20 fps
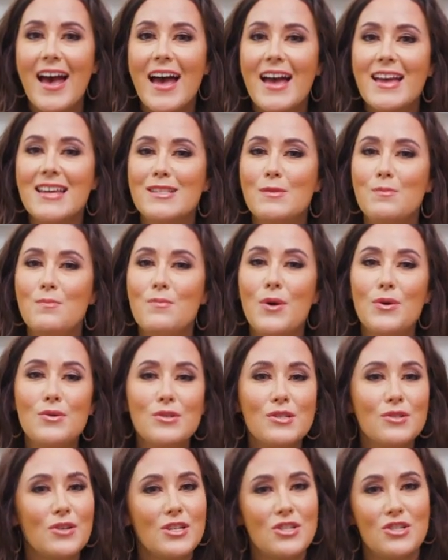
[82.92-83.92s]
As
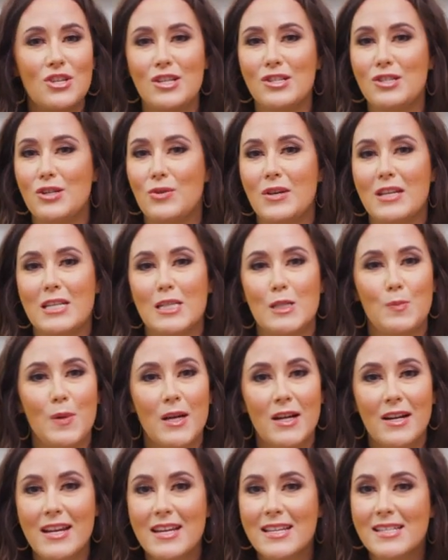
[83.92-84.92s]
most Christians who
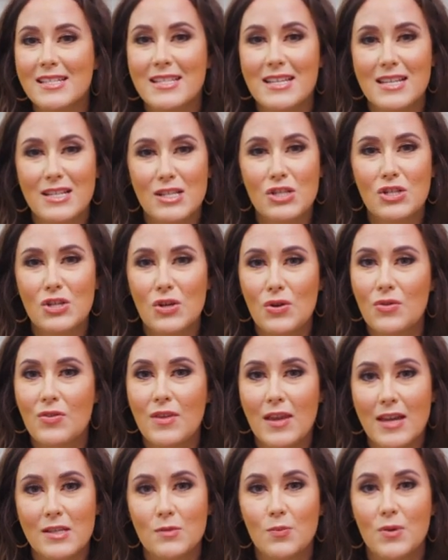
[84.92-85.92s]
experience these two
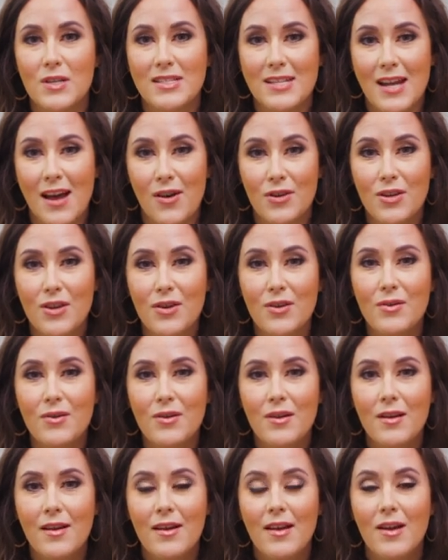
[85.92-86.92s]
things would tell
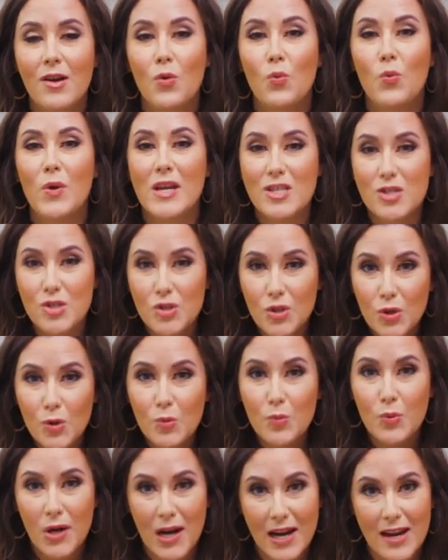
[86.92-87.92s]
you, we
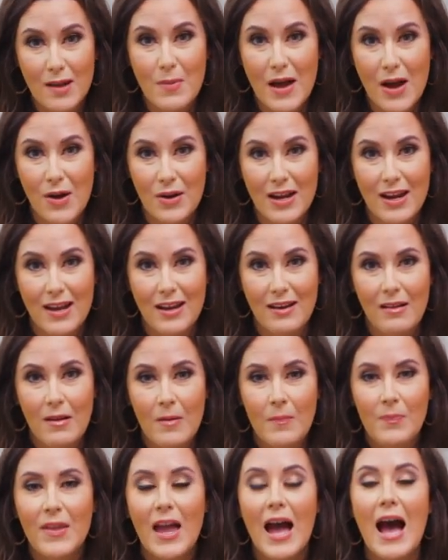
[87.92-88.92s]
do pray about it.
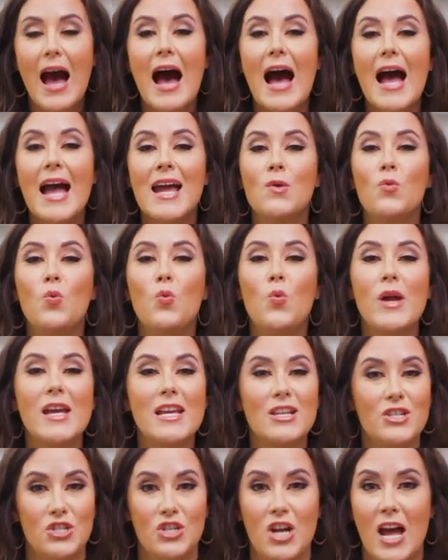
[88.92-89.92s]
I
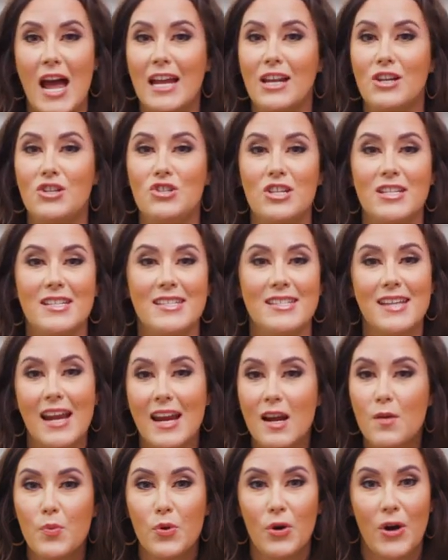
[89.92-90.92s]
wish I could just
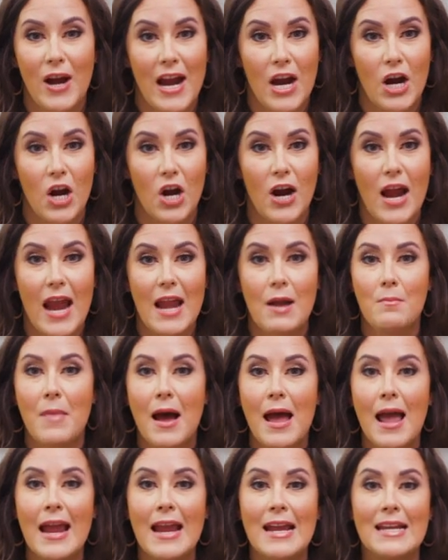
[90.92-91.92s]
say a prayer and
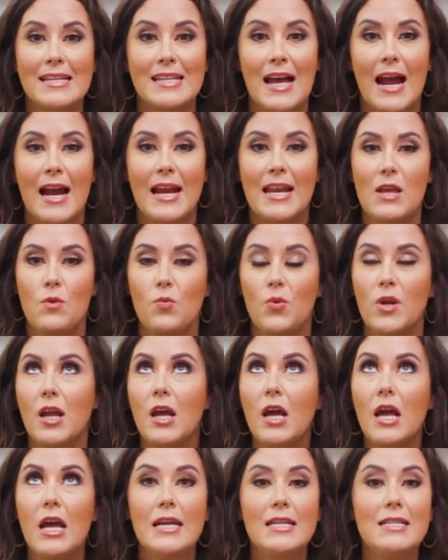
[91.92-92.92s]
my anxiety would
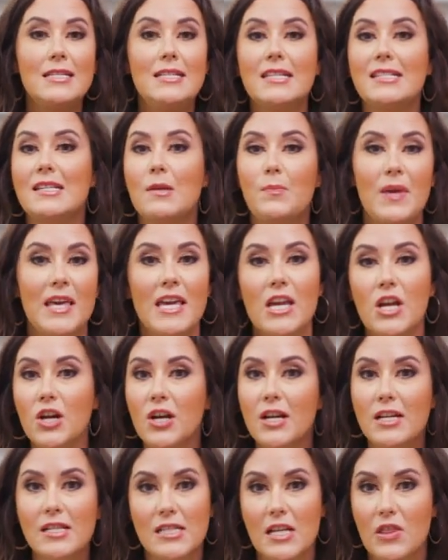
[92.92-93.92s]

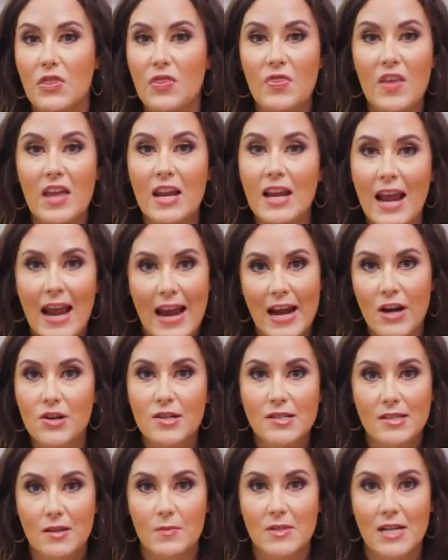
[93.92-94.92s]
disappear into thin
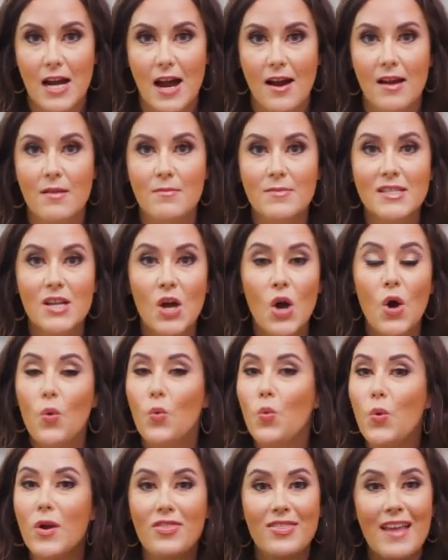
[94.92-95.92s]
air sometimes.
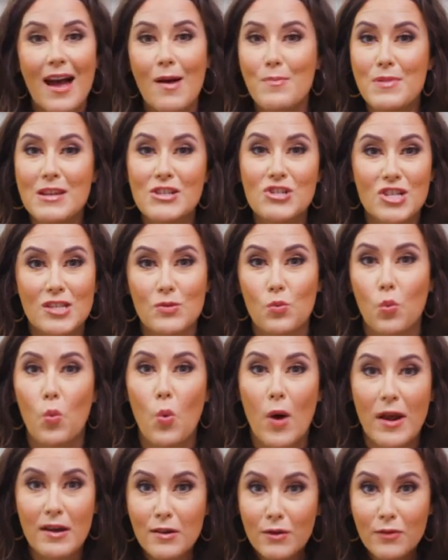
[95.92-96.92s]
Wouldn't that be just
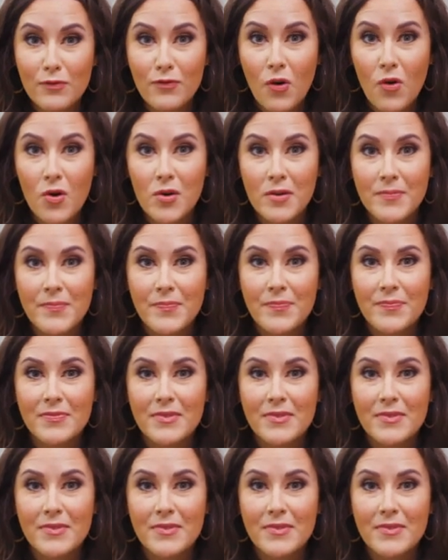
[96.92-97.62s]
wonderful?